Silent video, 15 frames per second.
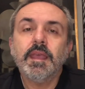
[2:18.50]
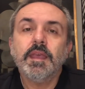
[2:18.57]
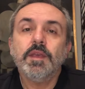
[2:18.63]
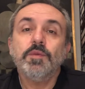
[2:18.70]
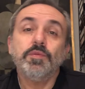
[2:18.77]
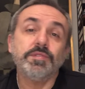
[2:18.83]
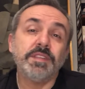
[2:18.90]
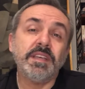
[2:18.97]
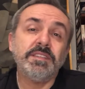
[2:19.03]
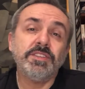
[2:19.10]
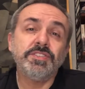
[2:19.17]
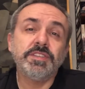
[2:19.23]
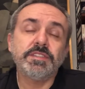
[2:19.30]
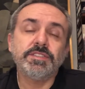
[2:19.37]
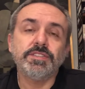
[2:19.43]
What I
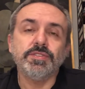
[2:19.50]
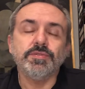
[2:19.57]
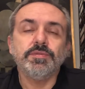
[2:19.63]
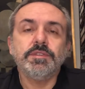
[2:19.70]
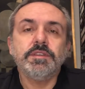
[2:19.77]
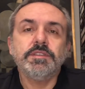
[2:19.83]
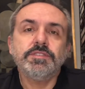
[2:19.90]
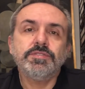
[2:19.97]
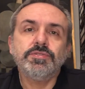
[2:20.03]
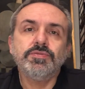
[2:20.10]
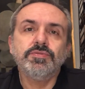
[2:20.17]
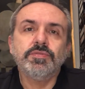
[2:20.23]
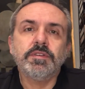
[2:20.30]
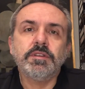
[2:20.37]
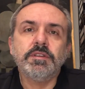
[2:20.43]
suggest to you is
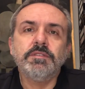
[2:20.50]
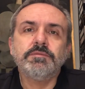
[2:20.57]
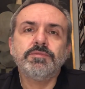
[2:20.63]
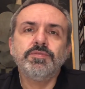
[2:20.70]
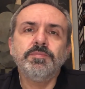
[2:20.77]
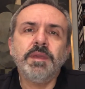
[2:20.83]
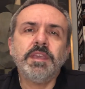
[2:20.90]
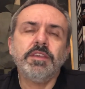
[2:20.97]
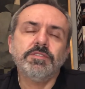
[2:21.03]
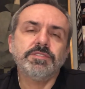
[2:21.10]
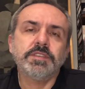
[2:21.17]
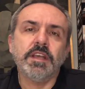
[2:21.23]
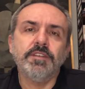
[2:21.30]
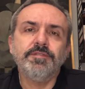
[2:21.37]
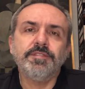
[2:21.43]
to make
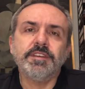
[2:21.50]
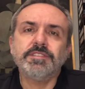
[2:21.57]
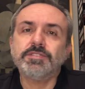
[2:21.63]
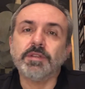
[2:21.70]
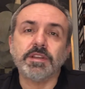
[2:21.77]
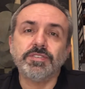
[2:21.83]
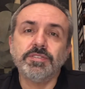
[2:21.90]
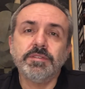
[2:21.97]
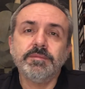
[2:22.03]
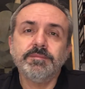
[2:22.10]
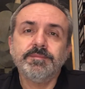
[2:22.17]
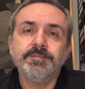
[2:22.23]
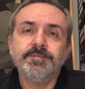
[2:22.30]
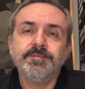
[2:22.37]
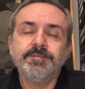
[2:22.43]
yourself a structure
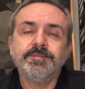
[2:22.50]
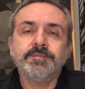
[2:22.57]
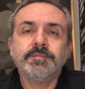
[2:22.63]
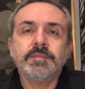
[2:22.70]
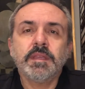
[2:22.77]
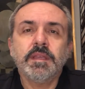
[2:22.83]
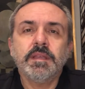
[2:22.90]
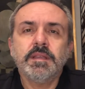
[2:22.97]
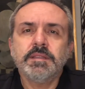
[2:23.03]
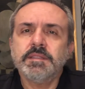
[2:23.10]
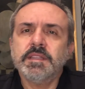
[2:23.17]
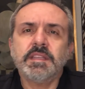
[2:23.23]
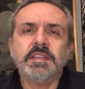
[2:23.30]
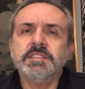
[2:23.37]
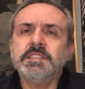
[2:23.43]

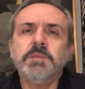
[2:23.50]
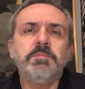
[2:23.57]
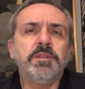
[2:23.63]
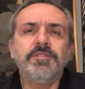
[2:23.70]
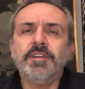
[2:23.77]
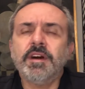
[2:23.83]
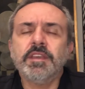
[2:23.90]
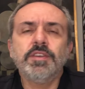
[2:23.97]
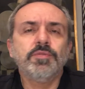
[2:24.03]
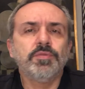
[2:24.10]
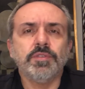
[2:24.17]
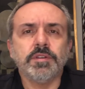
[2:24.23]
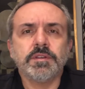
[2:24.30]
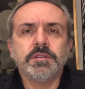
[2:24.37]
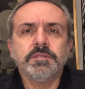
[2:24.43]
that can simplify your
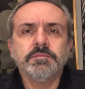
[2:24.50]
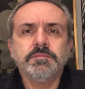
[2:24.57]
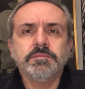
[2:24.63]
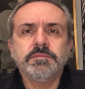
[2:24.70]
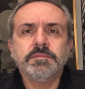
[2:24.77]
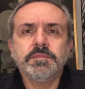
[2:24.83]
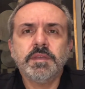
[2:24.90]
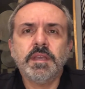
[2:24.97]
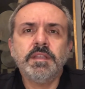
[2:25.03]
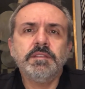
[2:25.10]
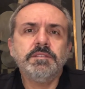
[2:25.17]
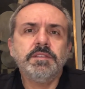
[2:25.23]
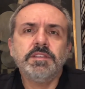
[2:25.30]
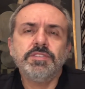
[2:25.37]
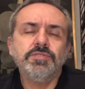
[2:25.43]
work and
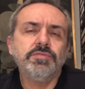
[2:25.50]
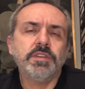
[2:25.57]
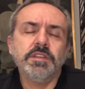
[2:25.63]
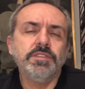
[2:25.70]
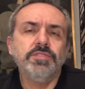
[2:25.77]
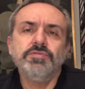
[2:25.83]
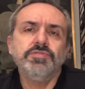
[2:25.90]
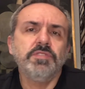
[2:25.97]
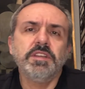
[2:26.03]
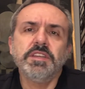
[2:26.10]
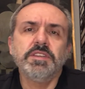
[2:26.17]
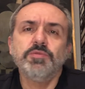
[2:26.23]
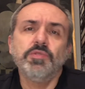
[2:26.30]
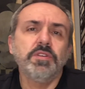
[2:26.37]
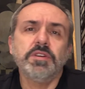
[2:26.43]
that you can usually
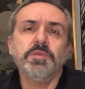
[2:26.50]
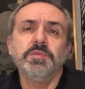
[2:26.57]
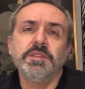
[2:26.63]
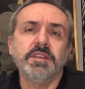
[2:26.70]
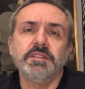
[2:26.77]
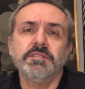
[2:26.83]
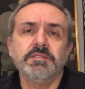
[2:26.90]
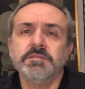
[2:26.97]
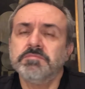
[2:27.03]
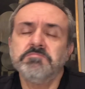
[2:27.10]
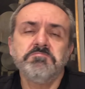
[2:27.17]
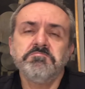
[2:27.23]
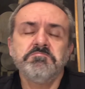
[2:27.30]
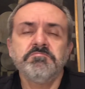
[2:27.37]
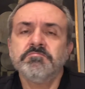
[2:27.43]
work with it
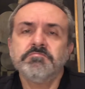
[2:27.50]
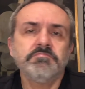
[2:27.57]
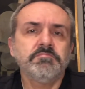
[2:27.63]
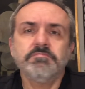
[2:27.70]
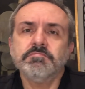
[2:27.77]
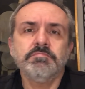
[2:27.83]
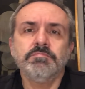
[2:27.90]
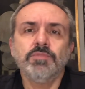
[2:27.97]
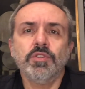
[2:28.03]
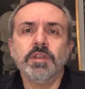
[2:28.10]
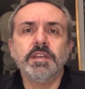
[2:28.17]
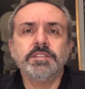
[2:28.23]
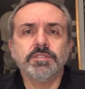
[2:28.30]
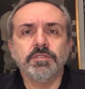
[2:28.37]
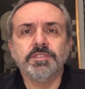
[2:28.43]
more or
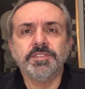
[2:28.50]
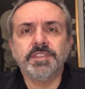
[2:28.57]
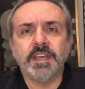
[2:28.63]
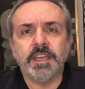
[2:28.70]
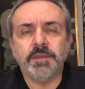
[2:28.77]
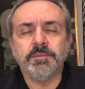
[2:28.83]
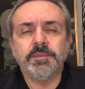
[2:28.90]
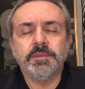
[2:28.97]
less all the time.